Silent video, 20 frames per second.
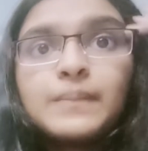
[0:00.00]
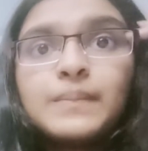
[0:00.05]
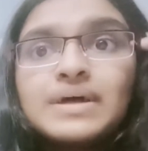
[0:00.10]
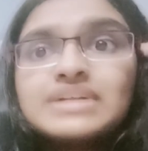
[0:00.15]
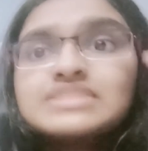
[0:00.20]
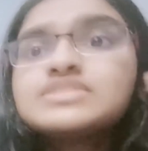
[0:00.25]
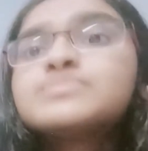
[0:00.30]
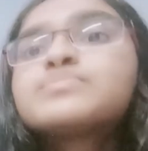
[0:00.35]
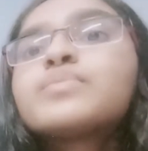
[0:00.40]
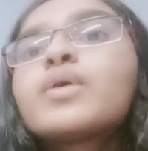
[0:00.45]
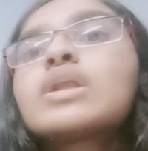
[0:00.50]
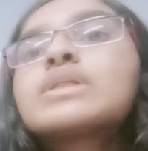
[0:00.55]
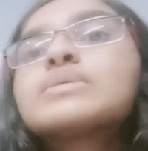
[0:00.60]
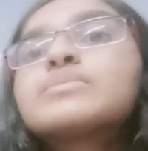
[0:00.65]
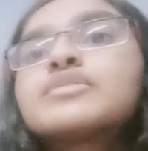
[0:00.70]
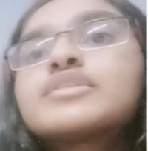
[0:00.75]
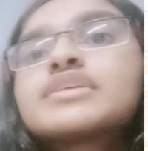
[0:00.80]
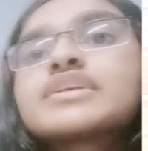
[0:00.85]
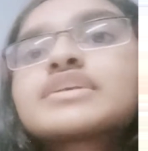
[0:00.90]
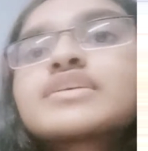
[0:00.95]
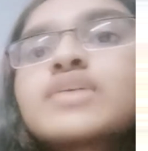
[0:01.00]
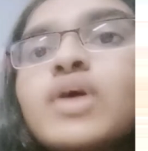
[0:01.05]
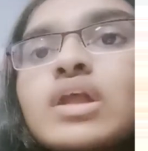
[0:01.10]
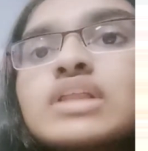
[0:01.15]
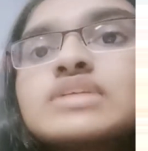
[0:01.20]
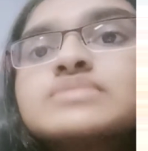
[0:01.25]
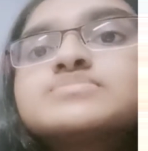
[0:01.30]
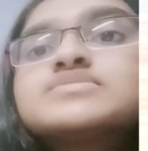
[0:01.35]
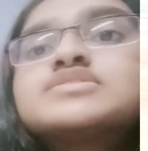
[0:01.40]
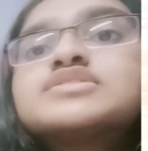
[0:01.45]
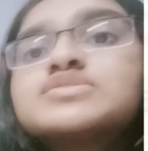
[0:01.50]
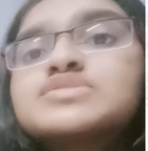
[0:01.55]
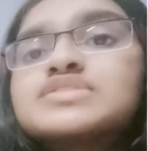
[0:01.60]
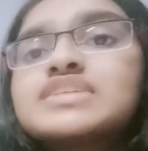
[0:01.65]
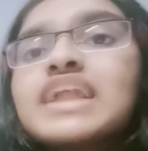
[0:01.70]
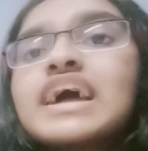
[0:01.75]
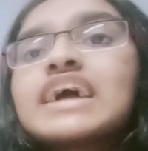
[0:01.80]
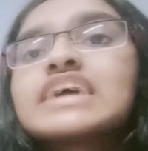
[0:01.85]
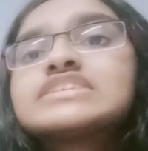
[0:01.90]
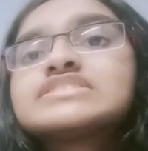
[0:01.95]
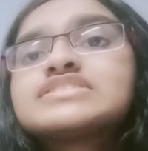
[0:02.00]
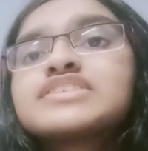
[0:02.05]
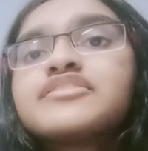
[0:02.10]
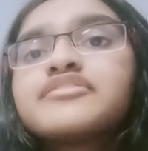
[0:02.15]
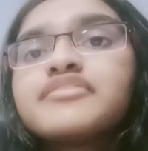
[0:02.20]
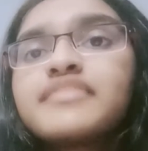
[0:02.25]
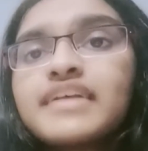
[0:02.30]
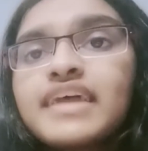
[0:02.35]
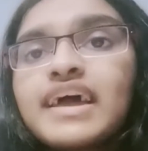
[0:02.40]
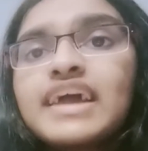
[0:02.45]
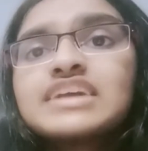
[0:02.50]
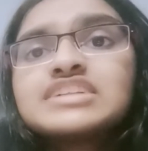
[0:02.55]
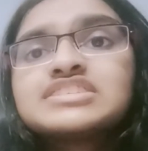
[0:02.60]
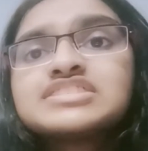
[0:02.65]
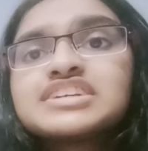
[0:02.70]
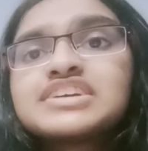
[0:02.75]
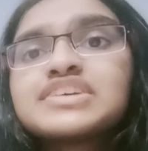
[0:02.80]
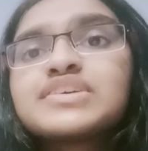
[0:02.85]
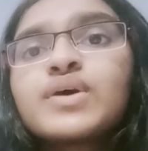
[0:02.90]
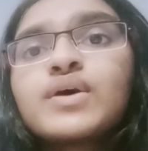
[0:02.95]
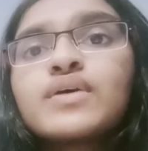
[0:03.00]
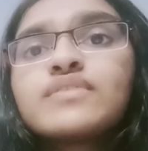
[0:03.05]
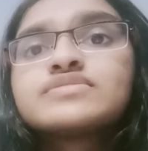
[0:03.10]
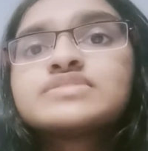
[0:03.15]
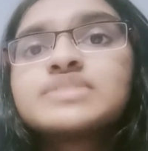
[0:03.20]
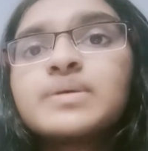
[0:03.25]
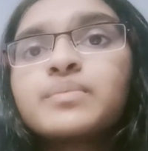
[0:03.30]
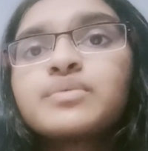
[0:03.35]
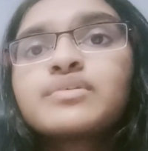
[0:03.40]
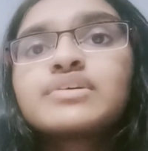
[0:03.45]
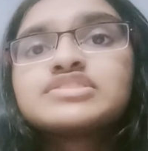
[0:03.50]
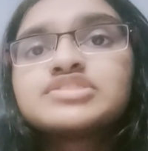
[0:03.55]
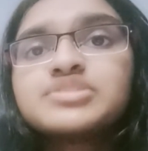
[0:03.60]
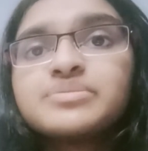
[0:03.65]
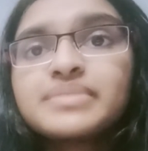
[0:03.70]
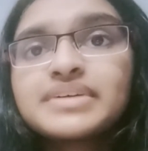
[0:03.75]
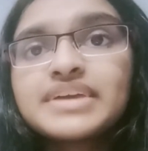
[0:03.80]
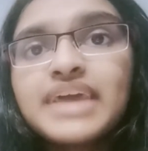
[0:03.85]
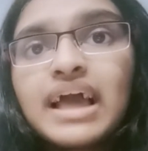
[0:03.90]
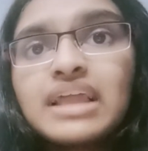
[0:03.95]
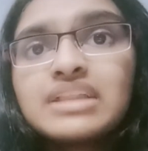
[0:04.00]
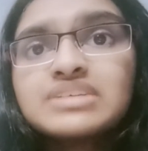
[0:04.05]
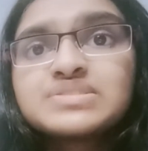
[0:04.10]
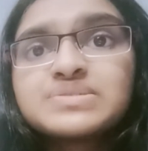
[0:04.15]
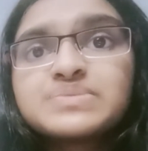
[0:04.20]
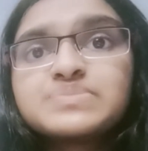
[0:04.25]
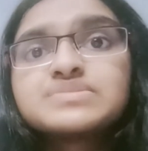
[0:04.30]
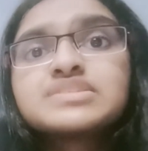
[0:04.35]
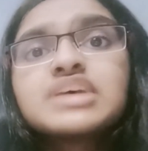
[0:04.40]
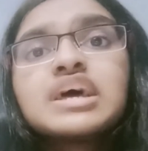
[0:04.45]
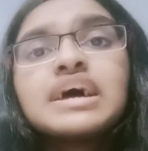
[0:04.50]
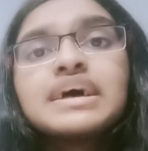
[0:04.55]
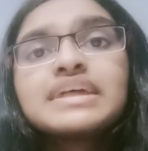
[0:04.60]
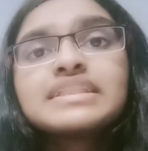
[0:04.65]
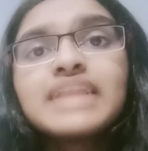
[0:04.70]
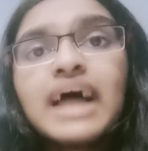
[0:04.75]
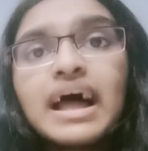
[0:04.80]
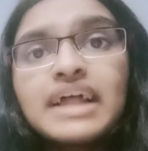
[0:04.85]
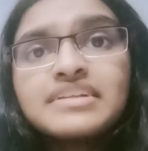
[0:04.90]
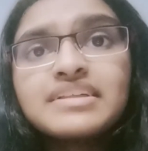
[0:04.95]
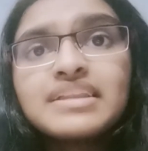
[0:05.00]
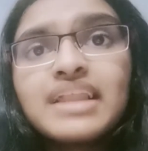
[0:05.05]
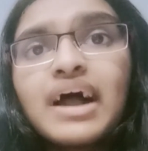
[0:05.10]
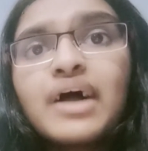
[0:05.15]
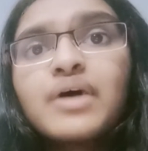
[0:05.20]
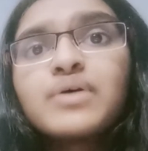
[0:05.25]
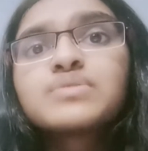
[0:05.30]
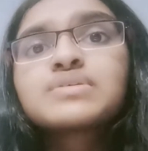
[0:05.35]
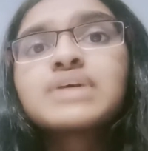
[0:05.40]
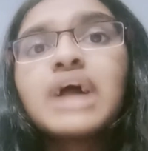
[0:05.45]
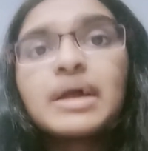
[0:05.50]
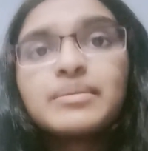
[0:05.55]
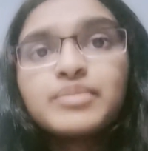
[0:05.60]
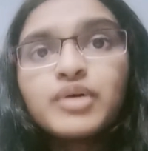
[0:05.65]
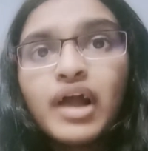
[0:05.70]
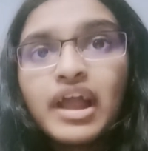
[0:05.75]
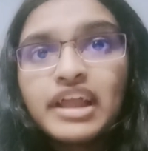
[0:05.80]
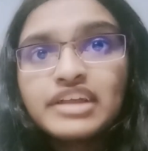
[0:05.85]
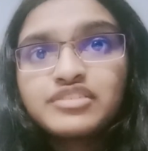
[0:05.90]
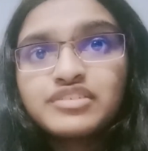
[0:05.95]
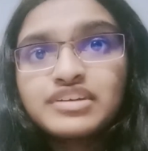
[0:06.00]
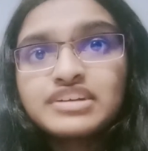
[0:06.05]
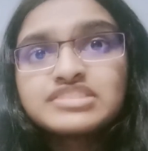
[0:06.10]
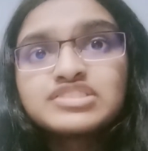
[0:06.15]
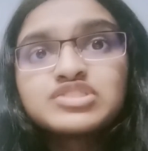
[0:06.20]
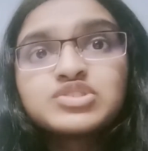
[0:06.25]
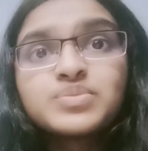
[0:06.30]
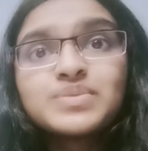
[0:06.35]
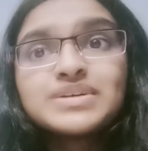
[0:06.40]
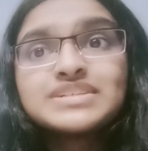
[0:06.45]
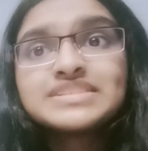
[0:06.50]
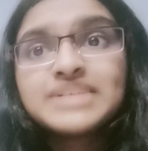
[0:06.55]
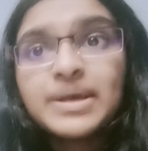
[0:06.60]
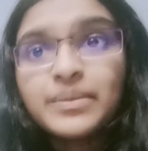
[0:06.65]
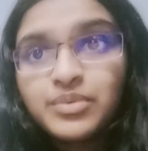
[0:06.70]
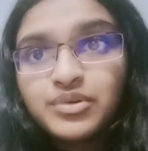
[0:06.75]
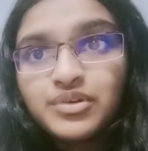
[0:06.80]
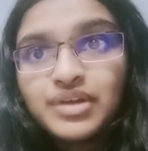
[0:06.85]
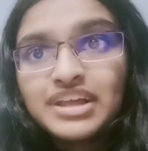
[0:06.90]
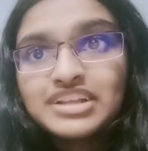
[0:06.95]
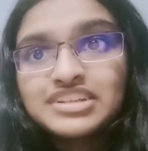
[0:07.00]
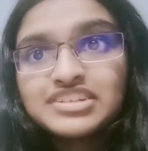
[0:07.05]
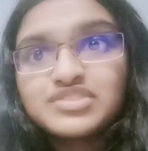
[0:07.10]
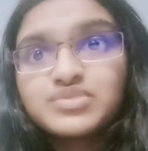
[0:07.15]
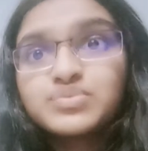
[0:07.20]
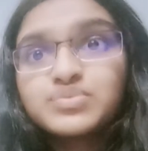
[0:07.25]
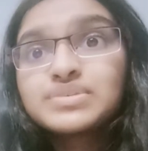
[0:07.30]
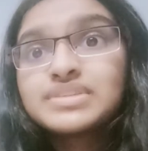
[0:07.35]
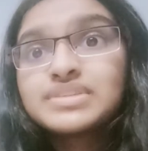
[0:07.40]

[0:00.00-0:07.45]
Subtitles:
Benson polymeric columns utilize a variety of separation mechanisms that allow carbohydrates to be separated